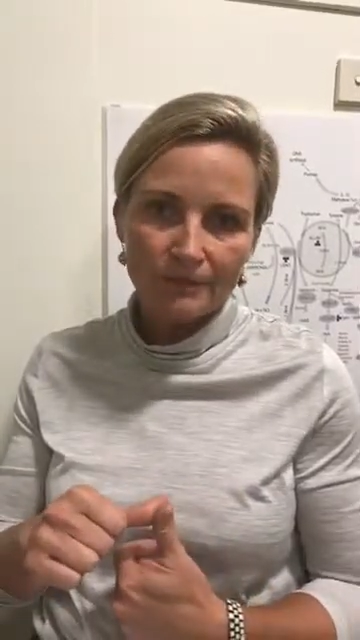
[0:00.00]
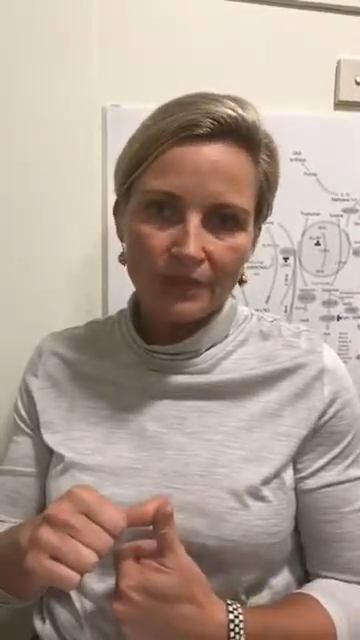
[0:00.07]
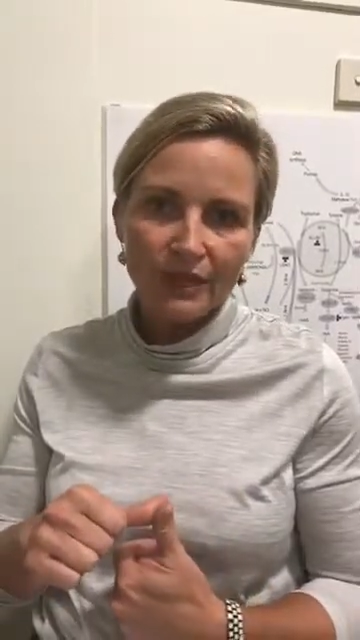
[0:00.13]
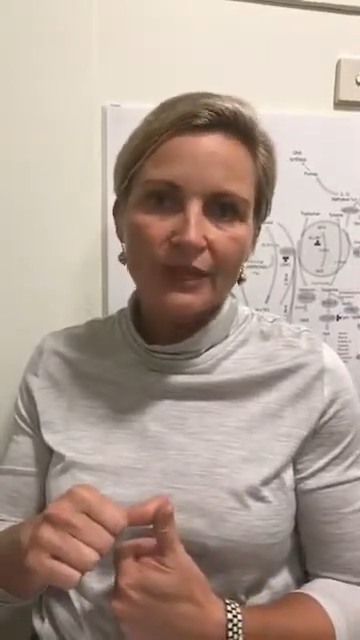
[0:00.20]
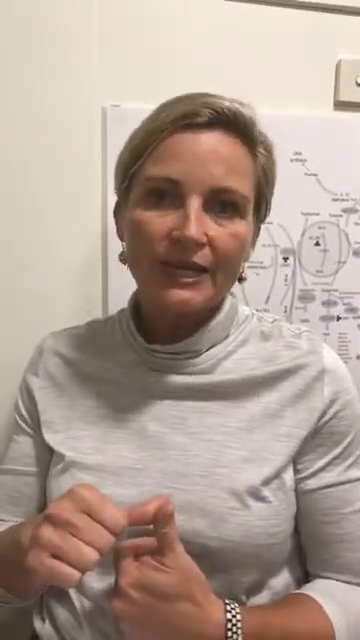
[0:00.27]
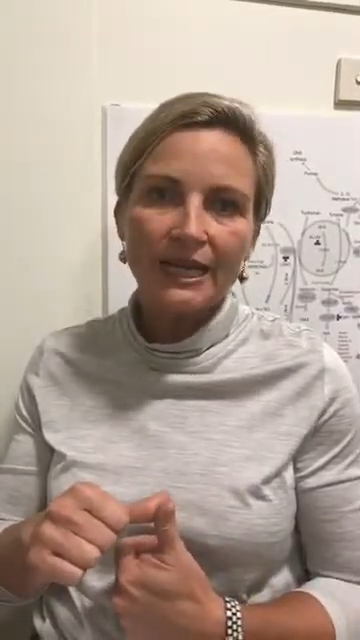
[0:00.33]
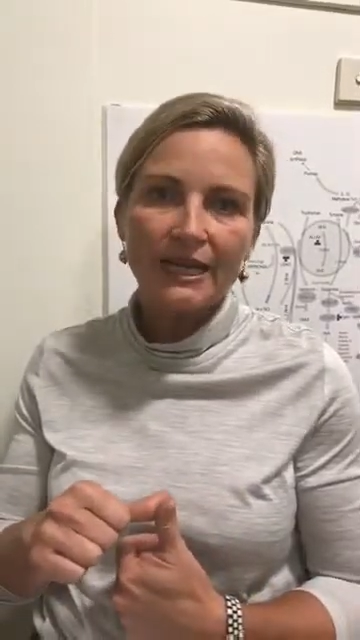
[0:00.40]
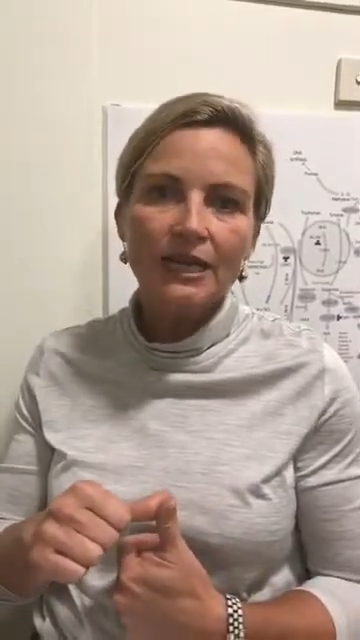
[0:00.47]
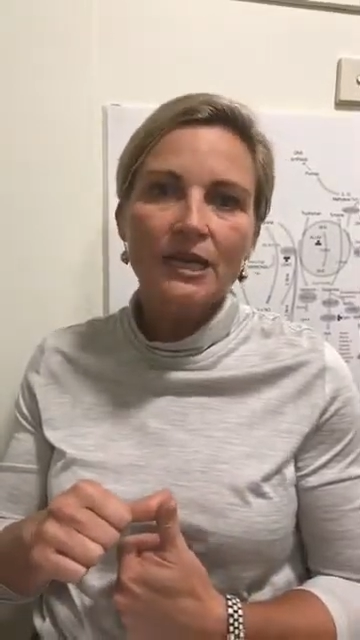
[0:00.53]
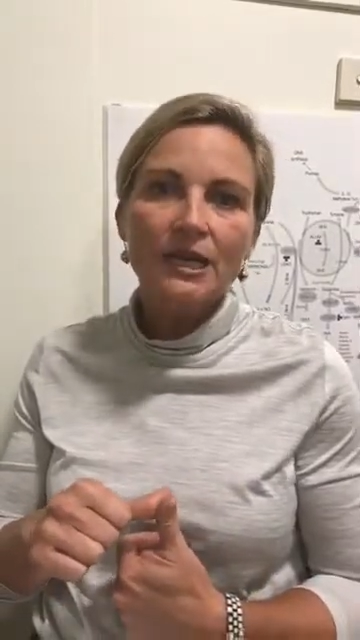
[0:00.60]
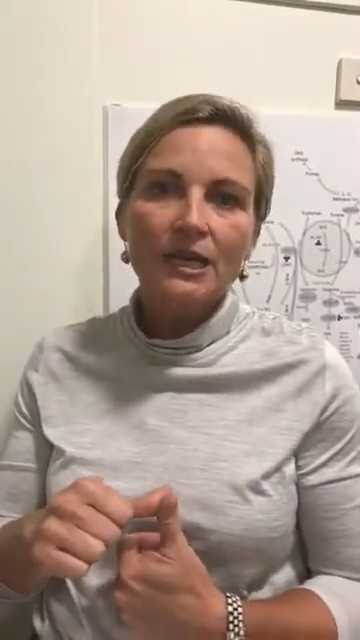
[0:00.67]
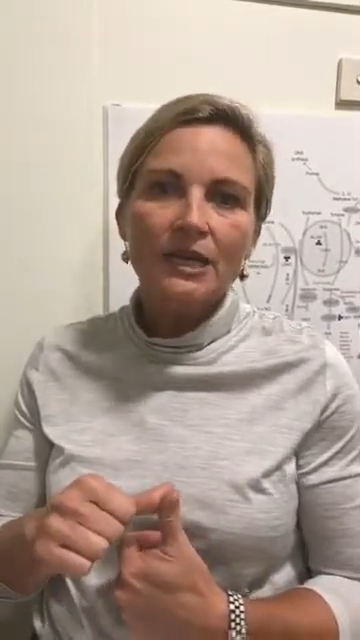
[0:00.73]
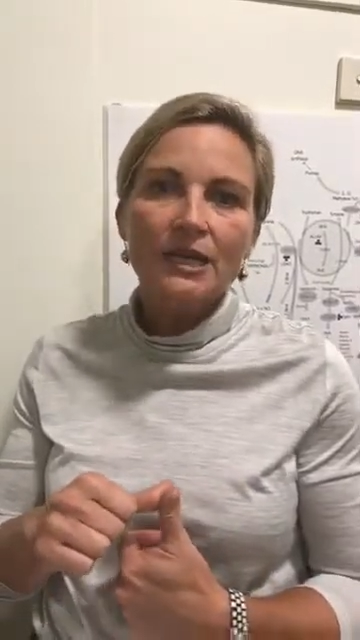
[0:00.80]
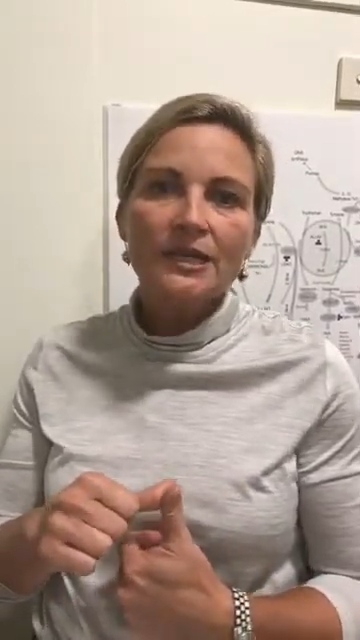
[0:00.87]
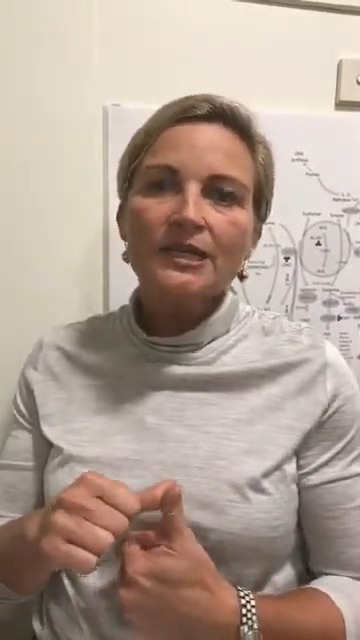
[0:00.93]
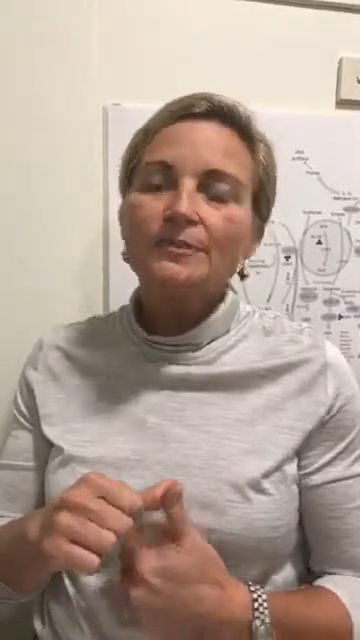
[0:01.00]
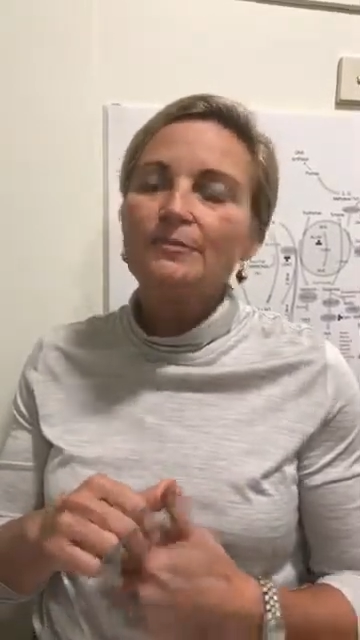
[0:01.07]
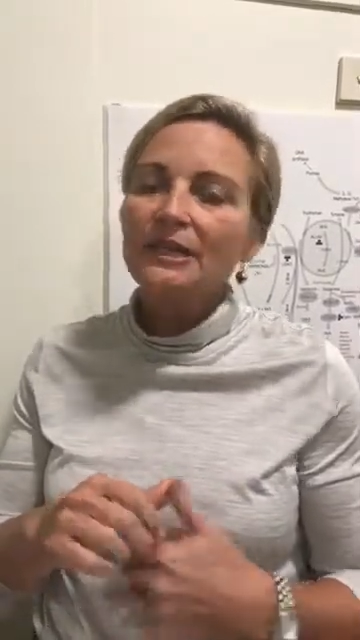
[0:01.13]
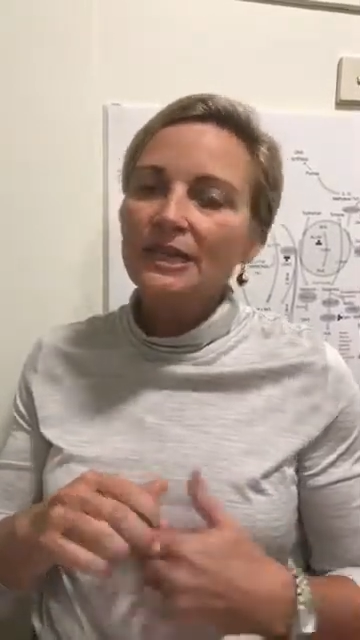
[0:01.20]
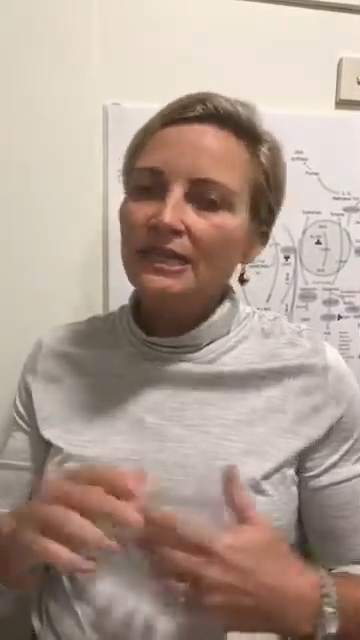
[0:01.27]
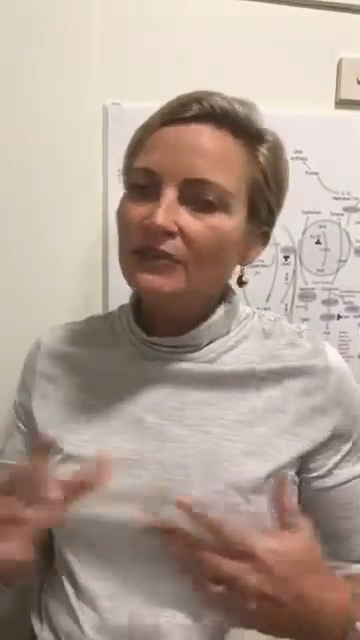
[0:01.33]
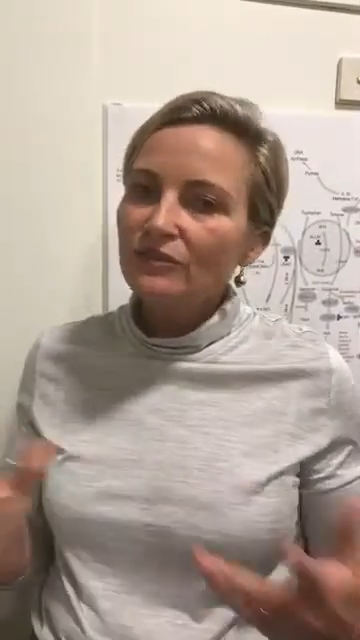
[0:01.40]
Okay, there's
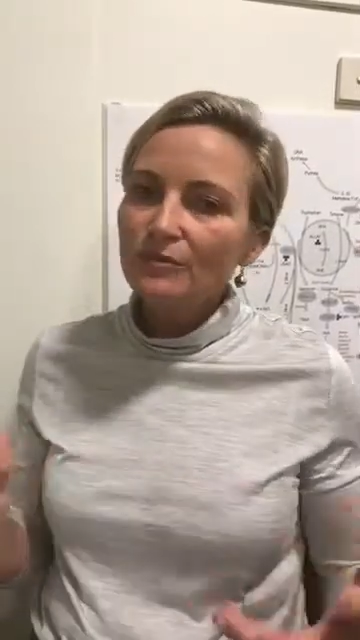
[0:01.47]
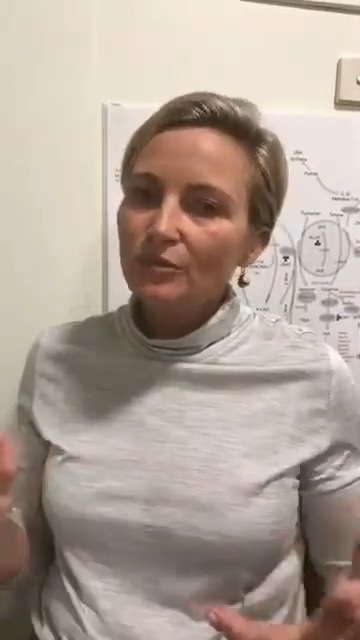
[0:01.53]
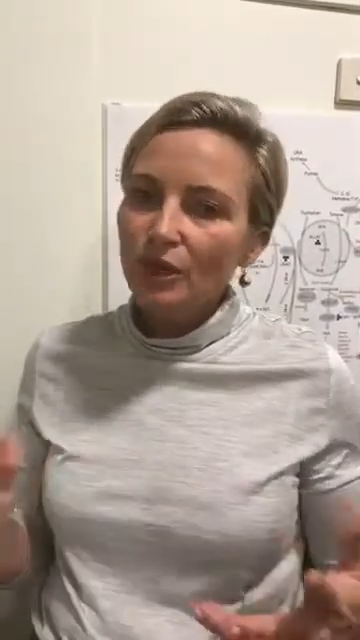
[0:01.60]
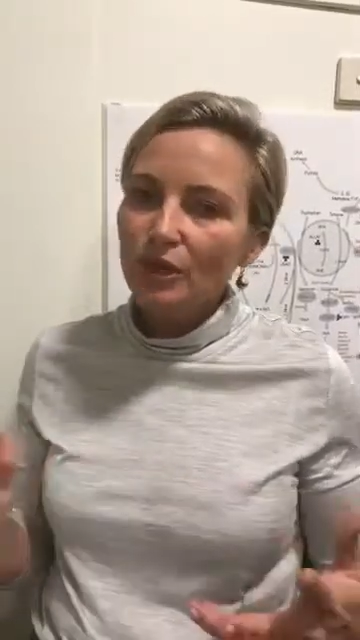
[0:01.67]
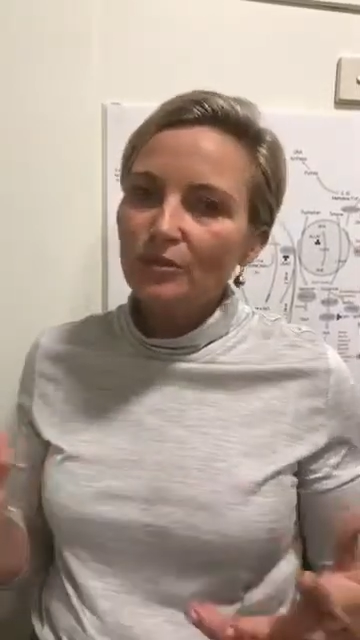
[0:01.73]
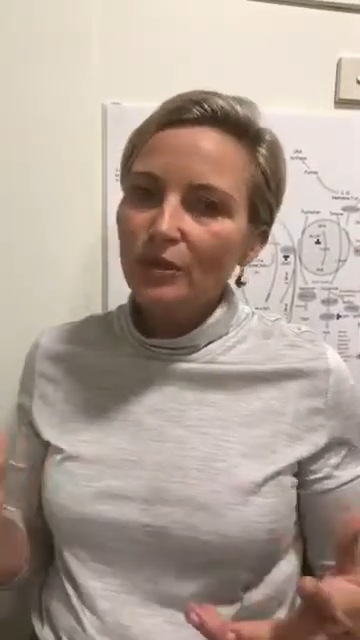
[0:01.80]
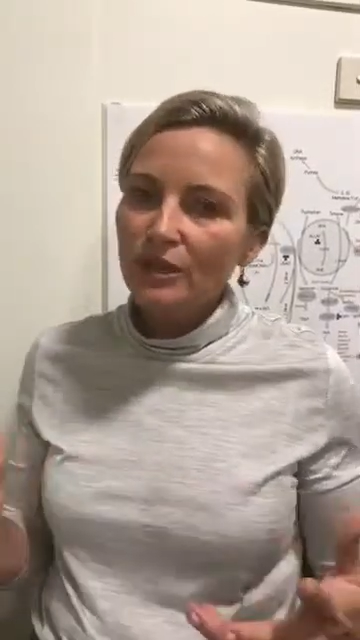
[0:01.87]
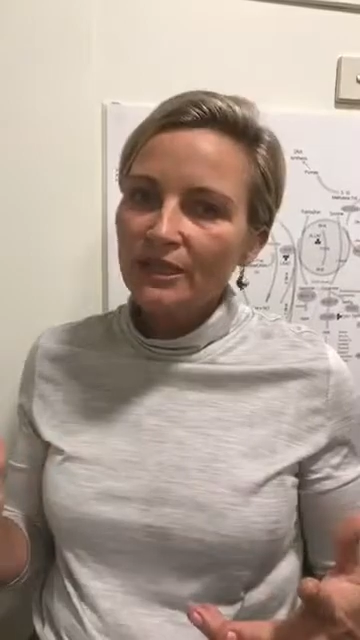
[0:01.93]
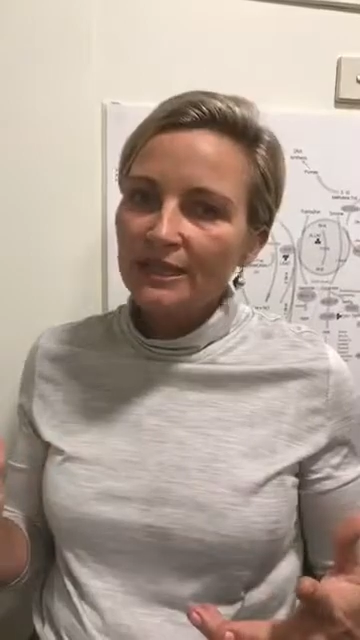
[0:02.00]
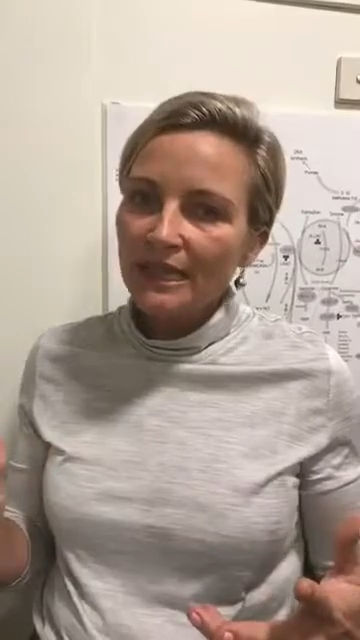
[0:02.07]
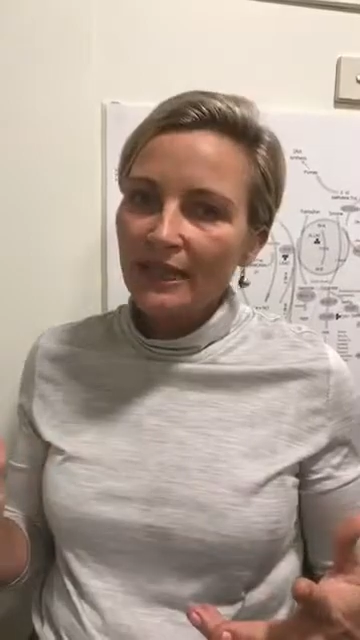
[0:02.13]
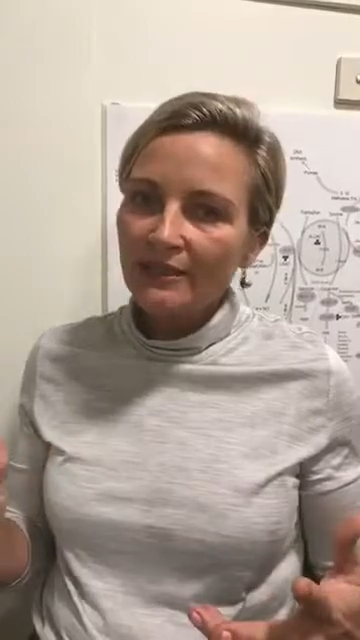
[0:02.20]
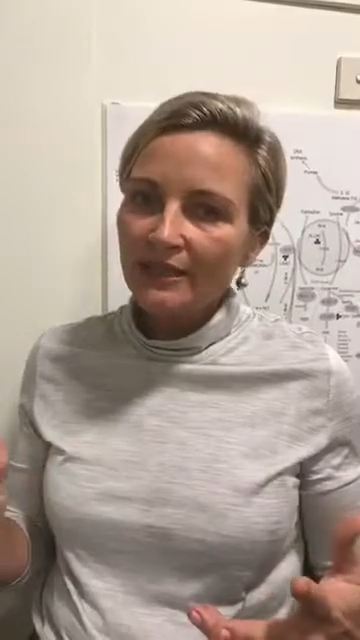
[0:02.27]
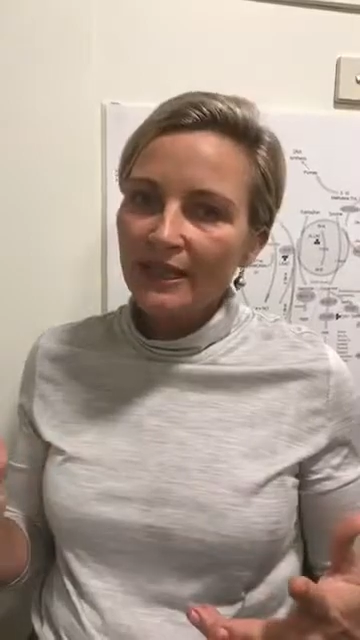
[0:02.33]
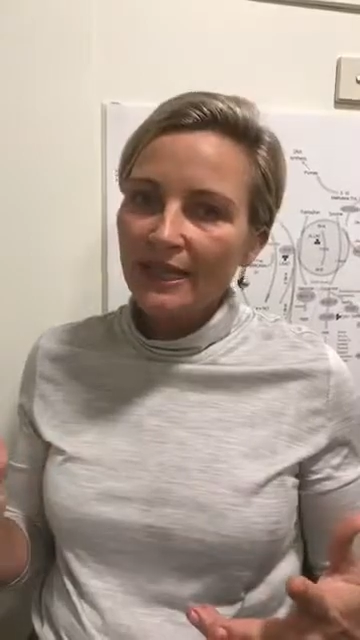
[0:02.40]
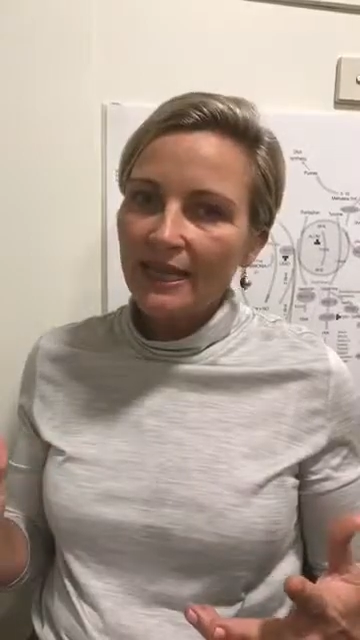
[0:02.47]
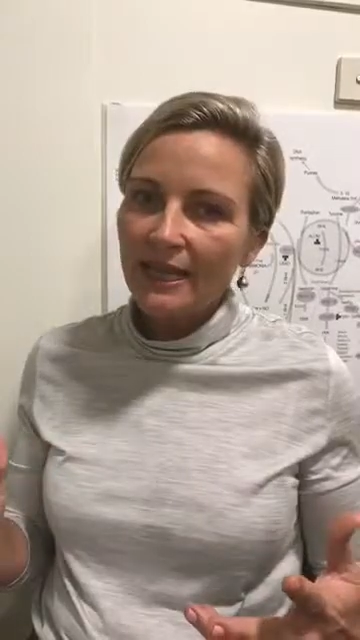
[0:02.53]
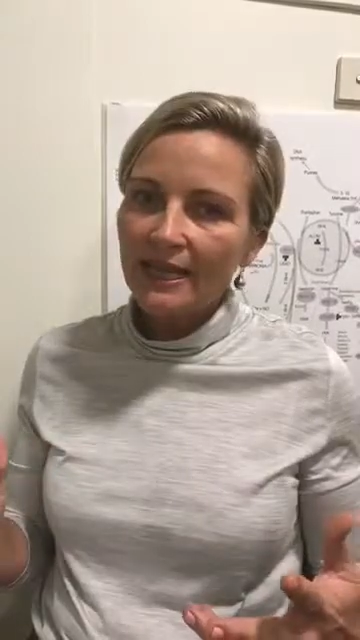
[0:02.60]
many different probiotics out there,